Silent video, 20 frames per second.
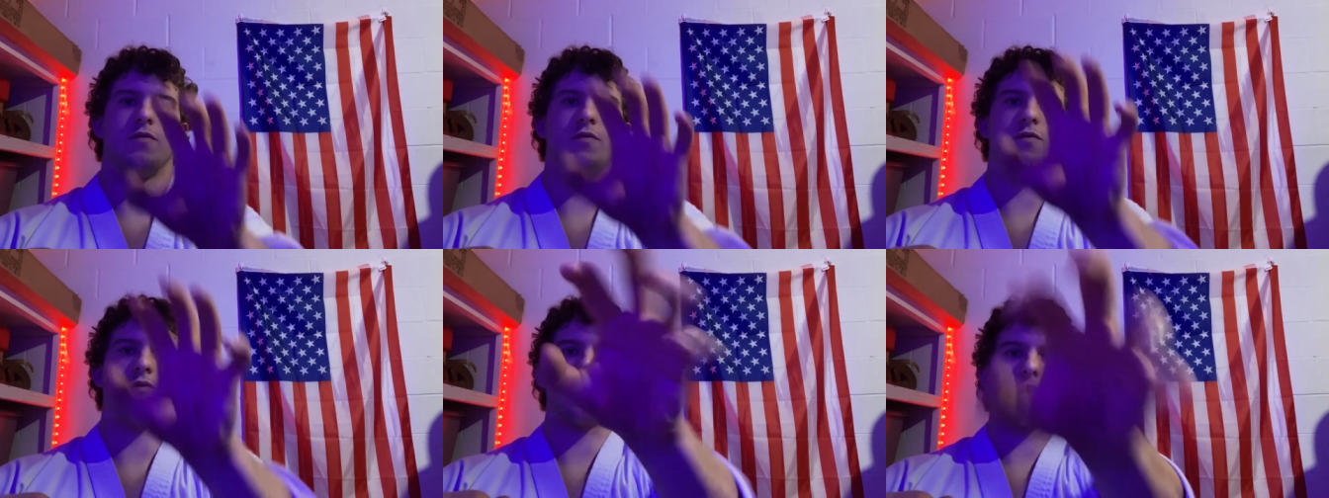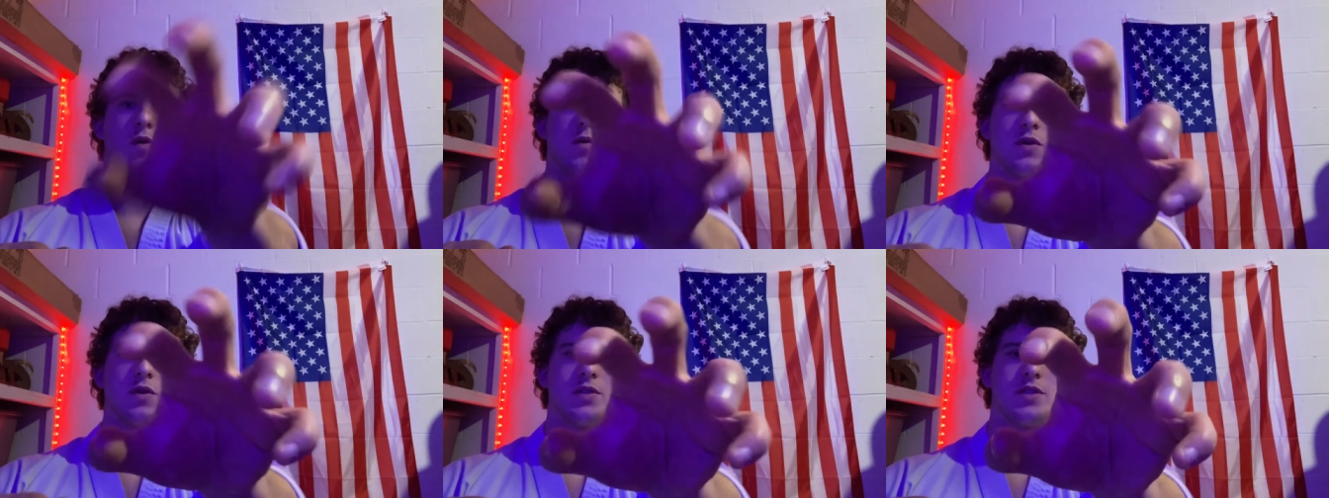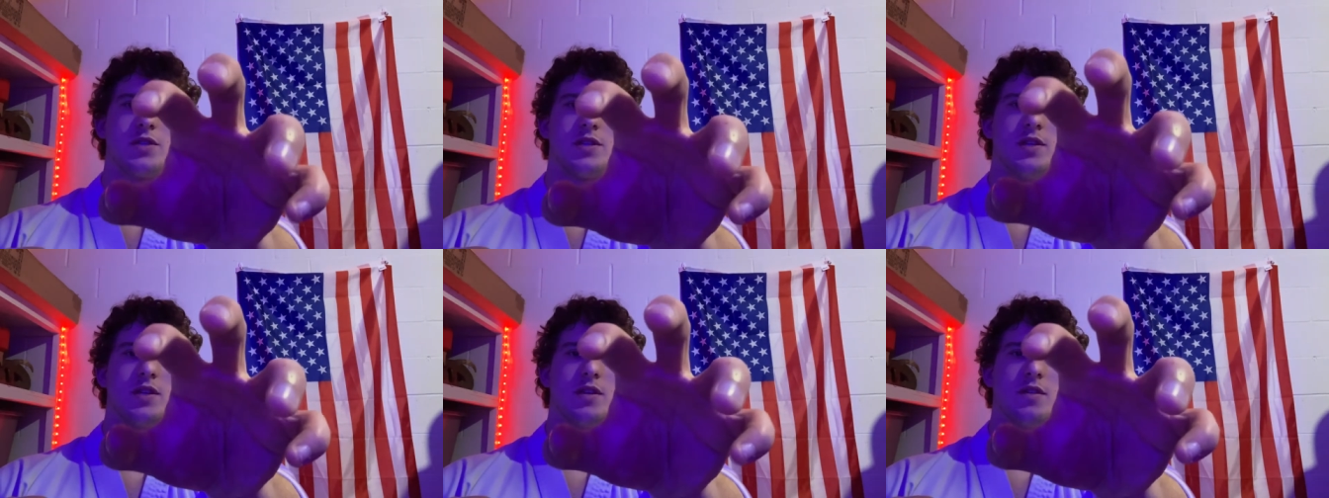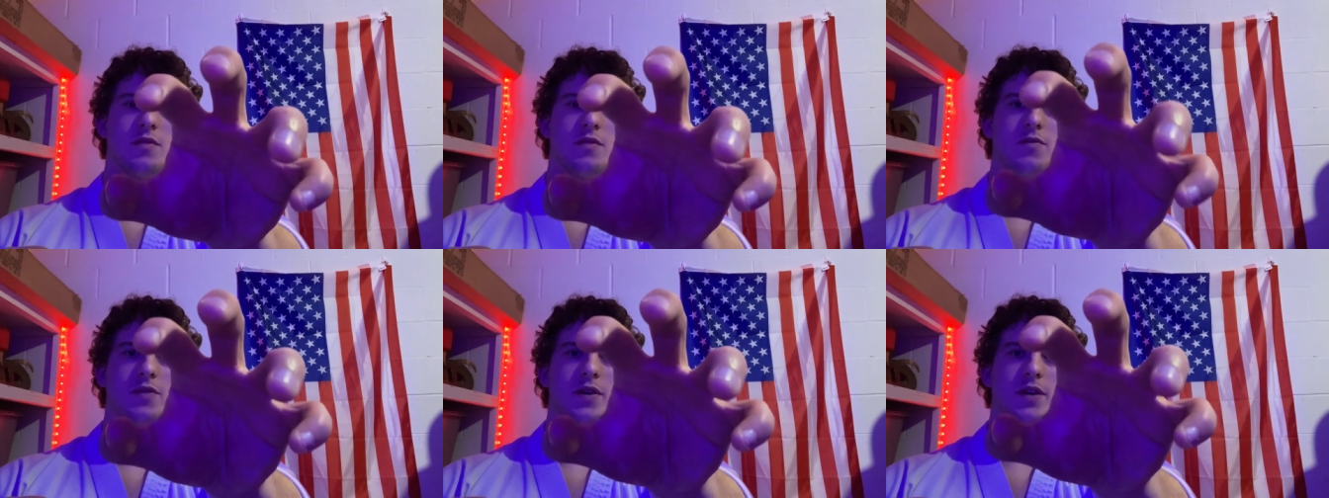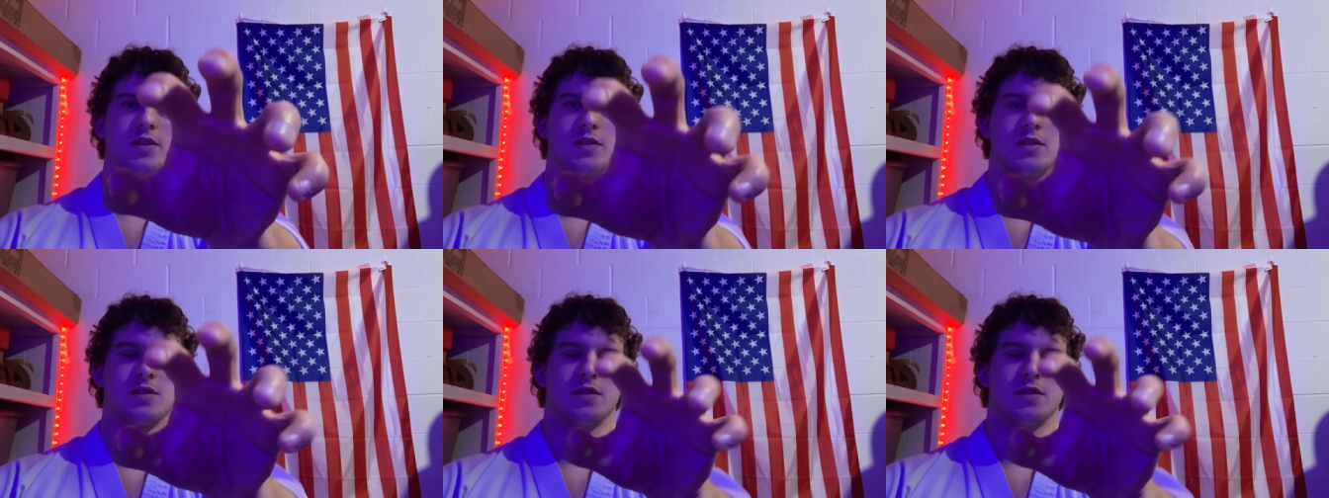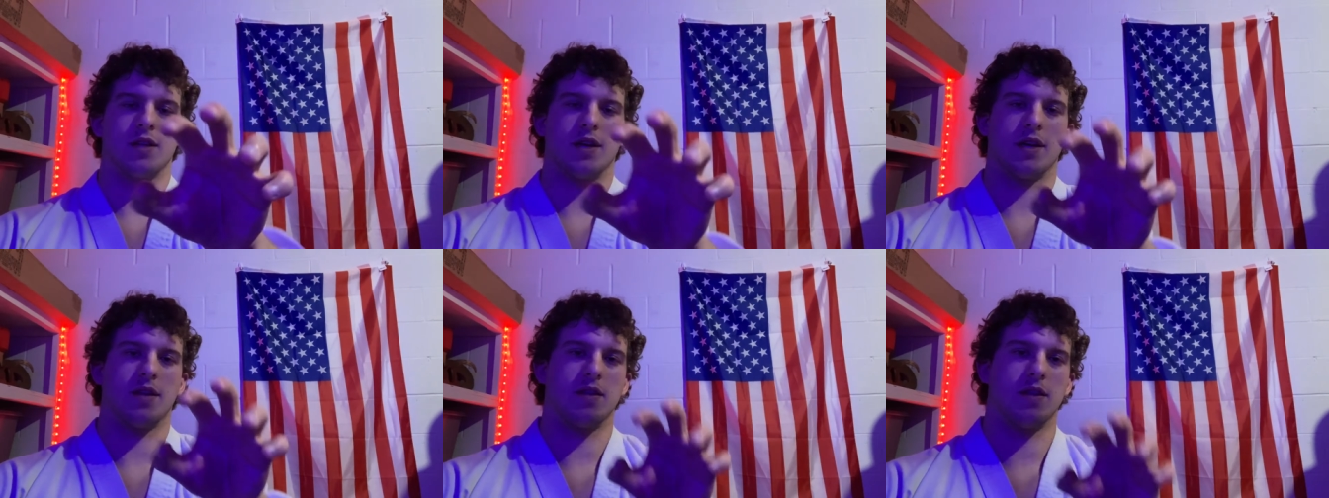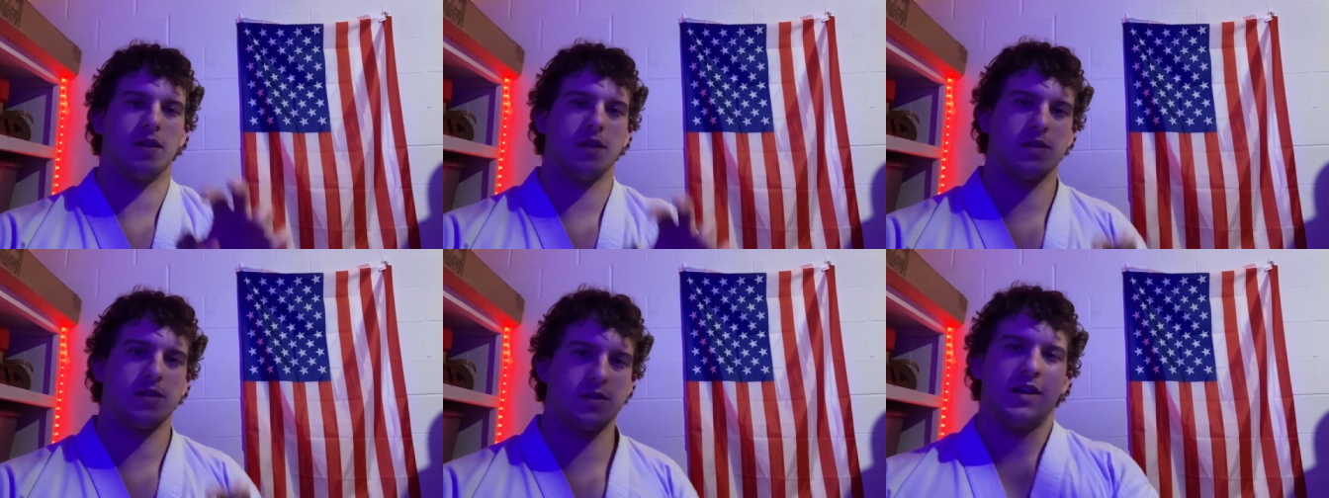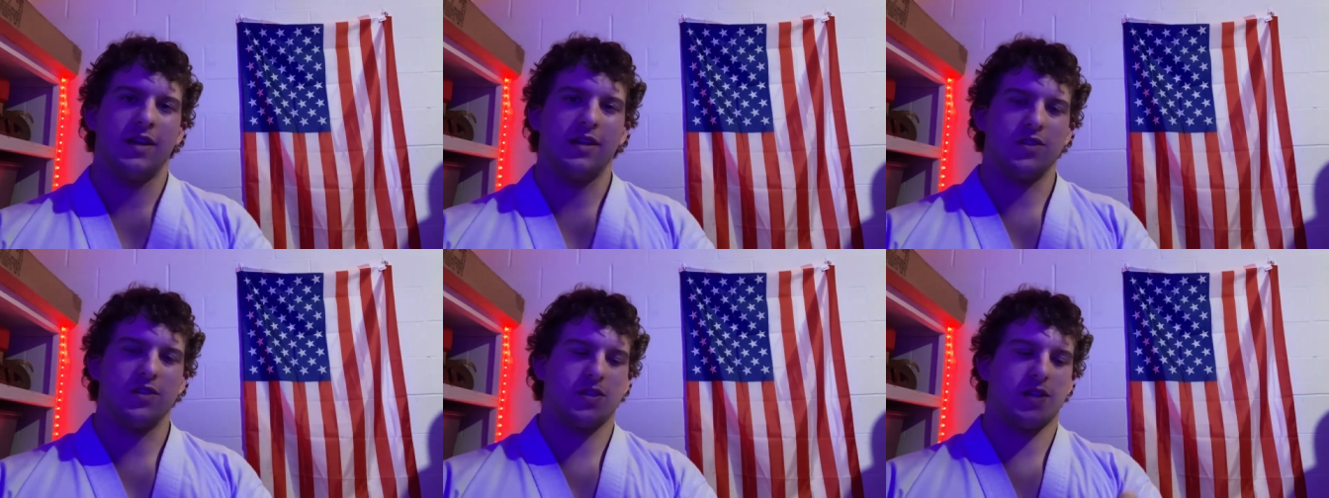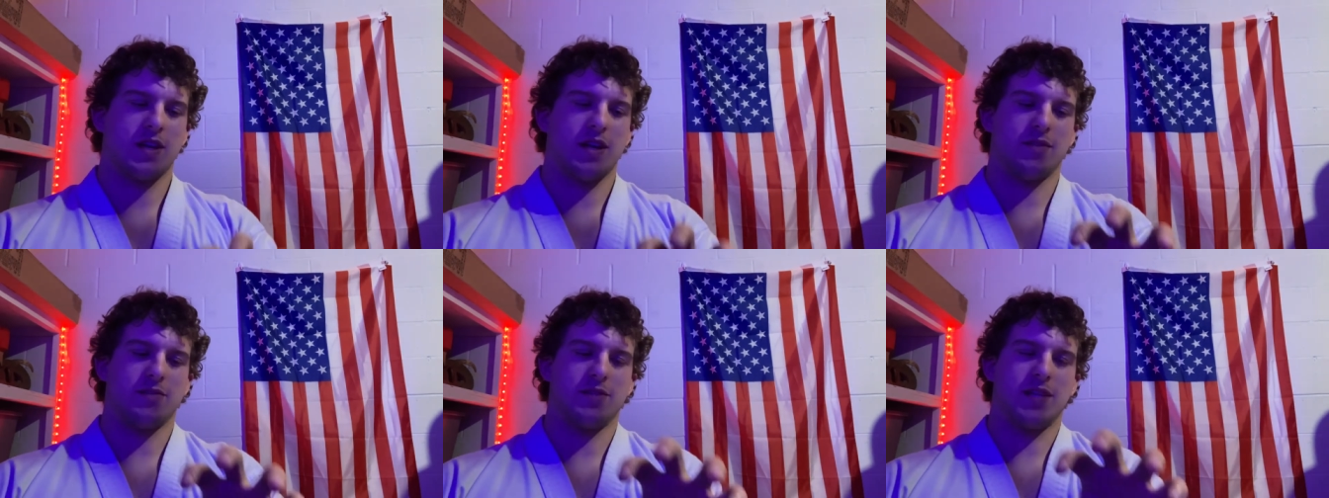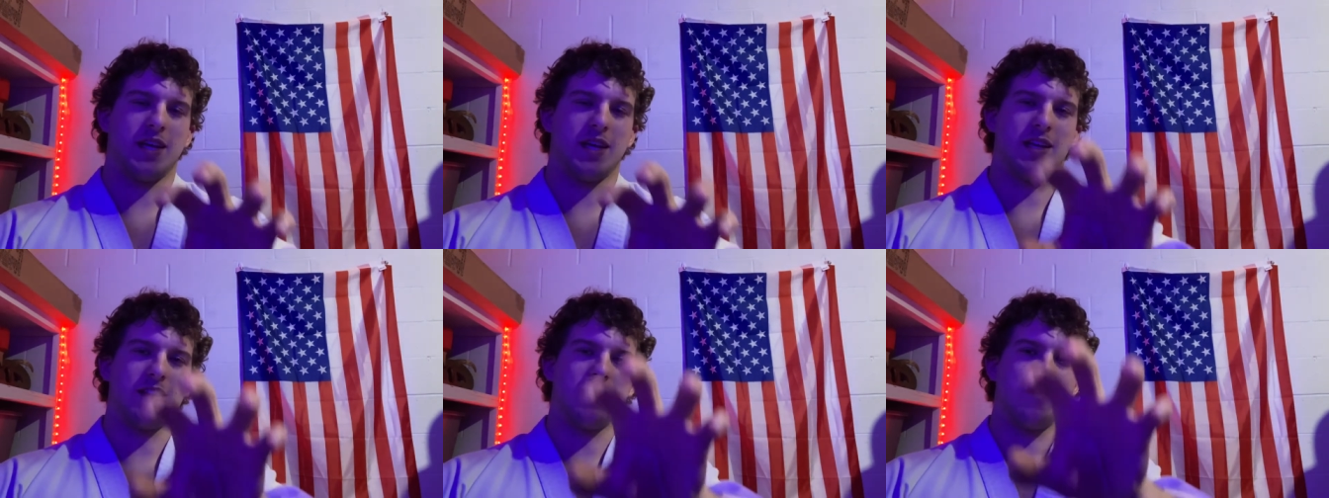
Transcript: forwards into the face like this, and just kind of taking the